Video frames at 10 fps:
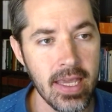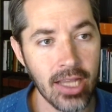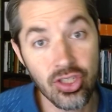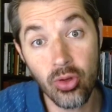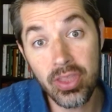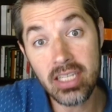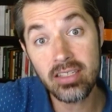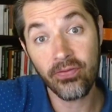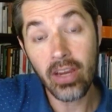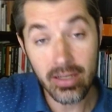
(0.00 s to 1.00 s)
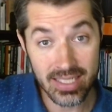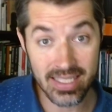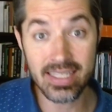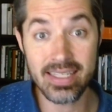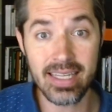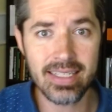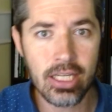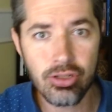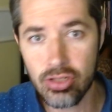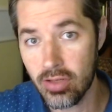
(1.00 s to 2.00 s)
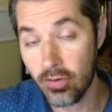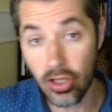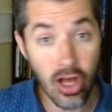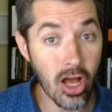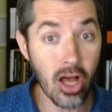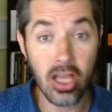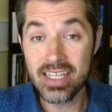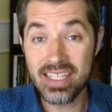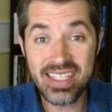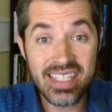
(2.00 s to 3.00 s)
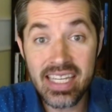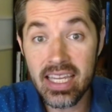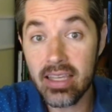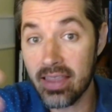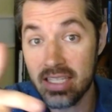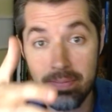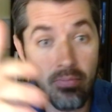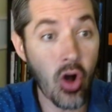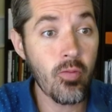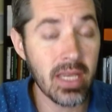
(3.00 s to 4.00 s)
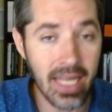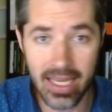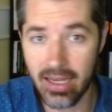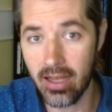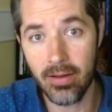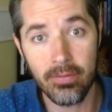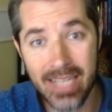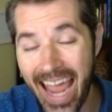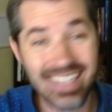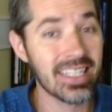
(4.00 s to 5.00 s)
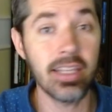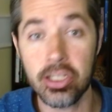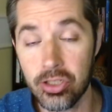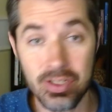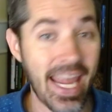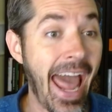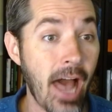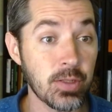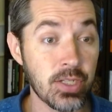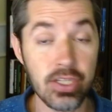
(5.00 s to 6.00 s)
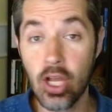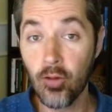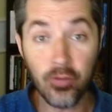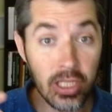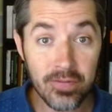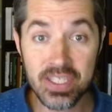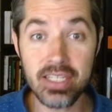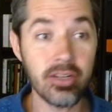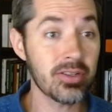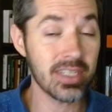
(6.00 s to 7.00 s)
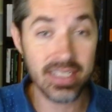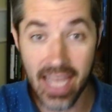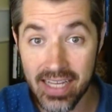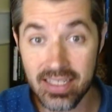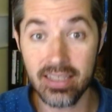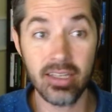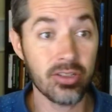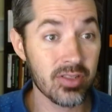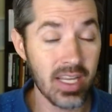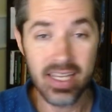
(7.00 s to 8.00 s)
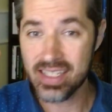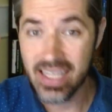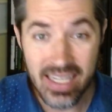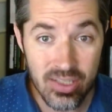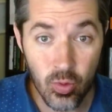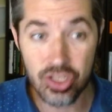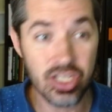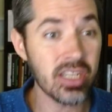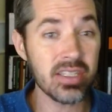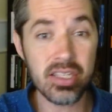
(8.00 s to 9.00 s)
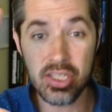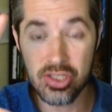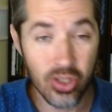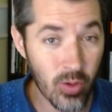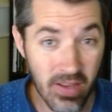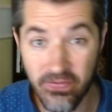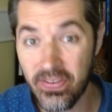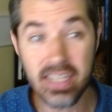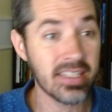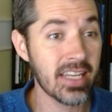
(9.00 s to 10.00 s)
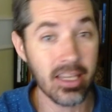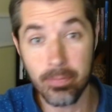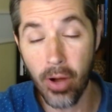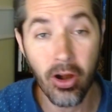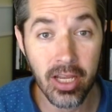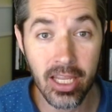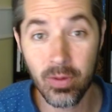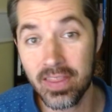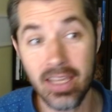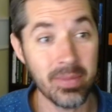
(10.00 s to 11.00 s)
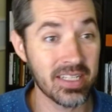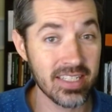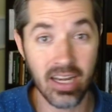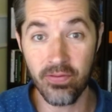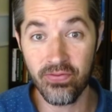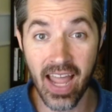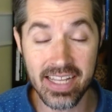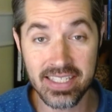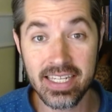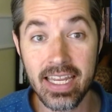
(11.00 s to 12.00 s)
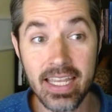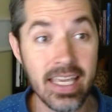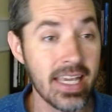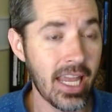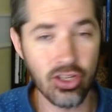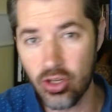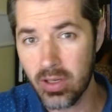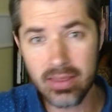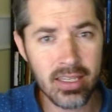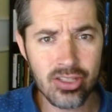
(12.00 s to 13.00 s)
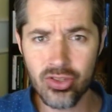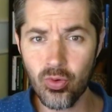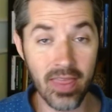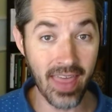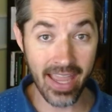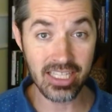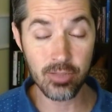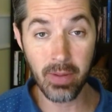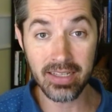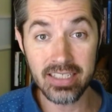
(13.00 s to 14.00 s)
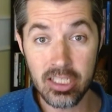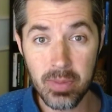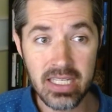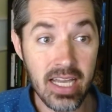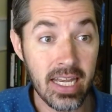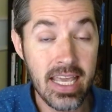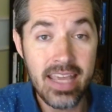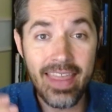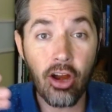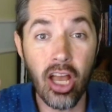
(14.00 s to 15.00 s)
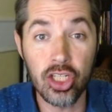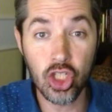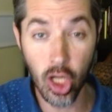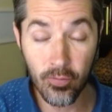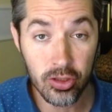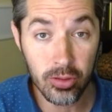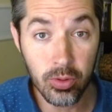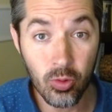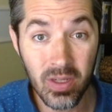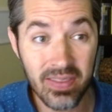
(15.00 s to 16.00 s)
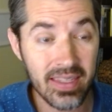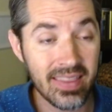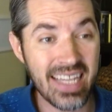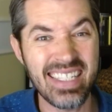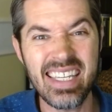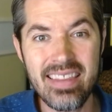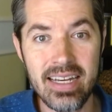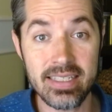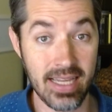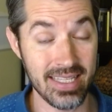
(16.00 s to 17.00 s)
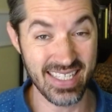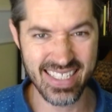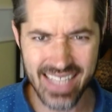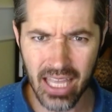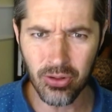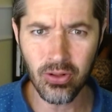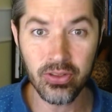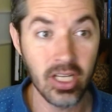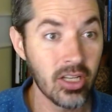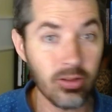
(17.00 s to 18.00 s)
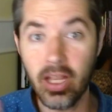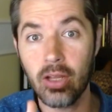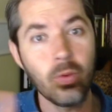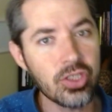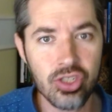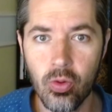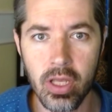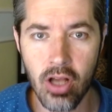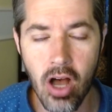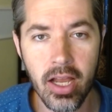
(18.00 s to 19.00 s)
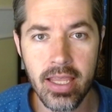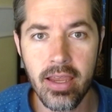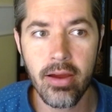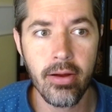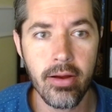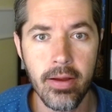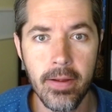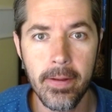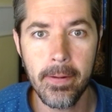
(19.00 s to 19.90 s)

And so these Pharisees and teachers of the law see this moment in a tax collector's house full of sinners and tax collectors, sees what Jesus is doing, feasting and partying with them instead of fasting and doing things the way they expect it to be done. They are uncomfortable with it. They see that it's unsettled. They're like, what's going on here?